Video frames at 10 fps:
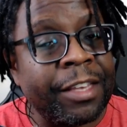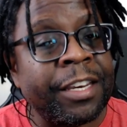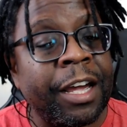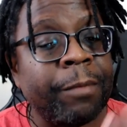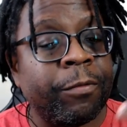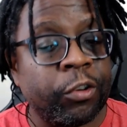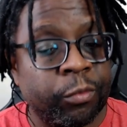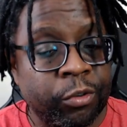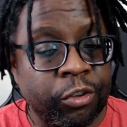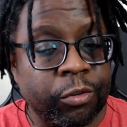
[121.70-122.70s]
the time force
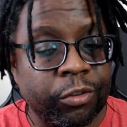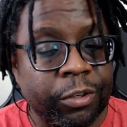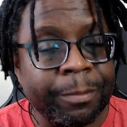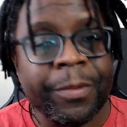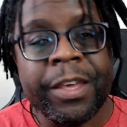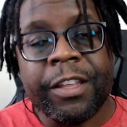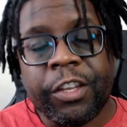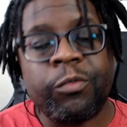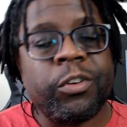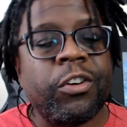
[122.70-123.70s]
was used.
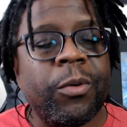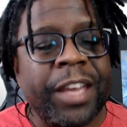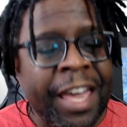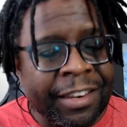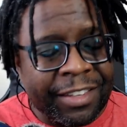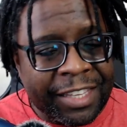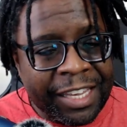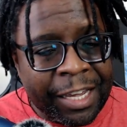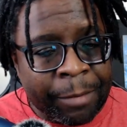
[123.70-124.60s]
This was known as the